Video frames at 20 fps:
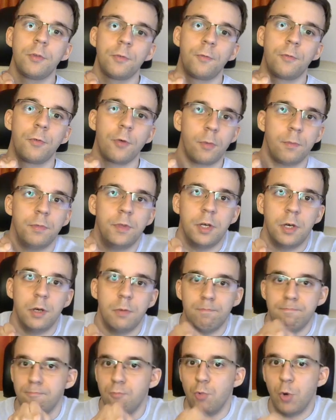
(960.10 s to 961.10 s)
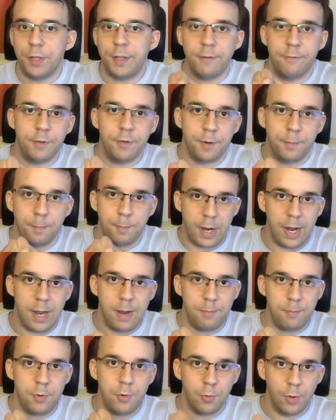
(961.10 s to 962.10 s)
from the whatever
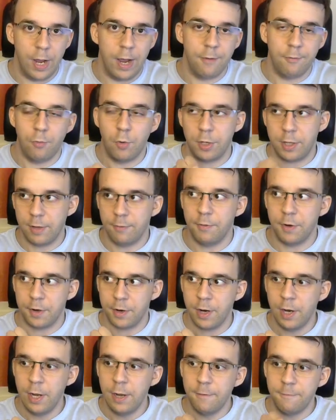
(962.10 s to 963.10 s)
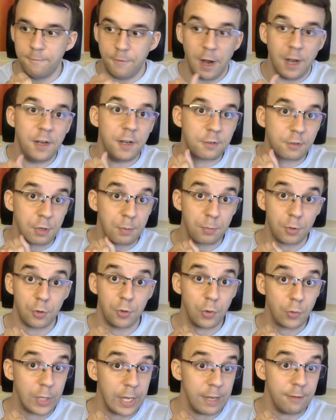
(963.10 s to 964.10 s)
pipe you have, whatever file descriptor
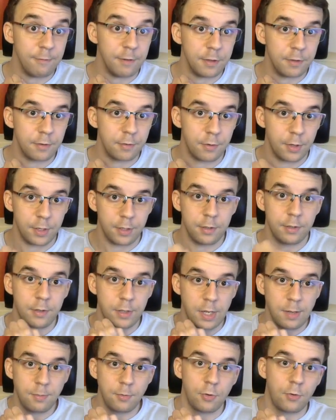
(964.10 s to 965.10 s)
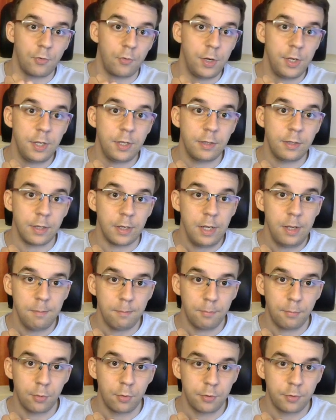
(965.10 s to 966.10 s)
you gave it, right? It keeps on reading the
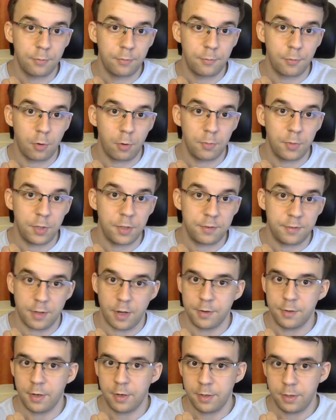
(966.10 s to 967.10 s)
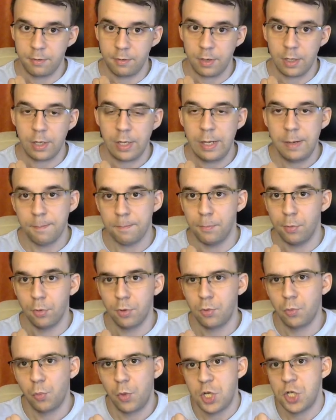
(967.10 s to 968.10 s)
input from the standard
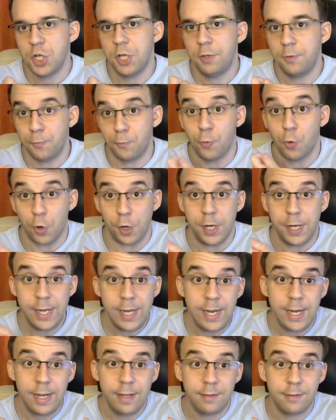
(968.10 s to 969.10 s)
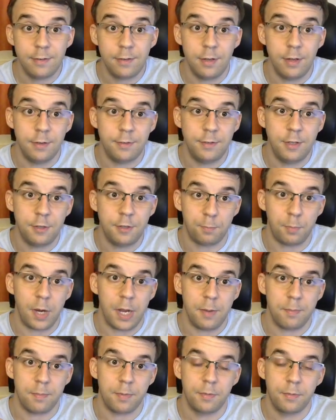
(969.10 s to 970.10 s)
input, which is for it is this
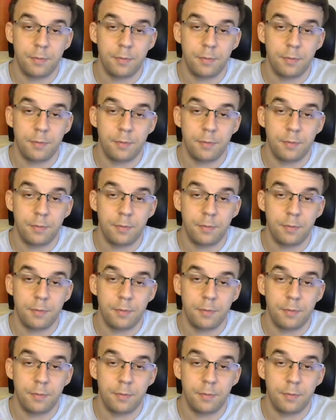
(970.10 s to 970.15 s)
pipe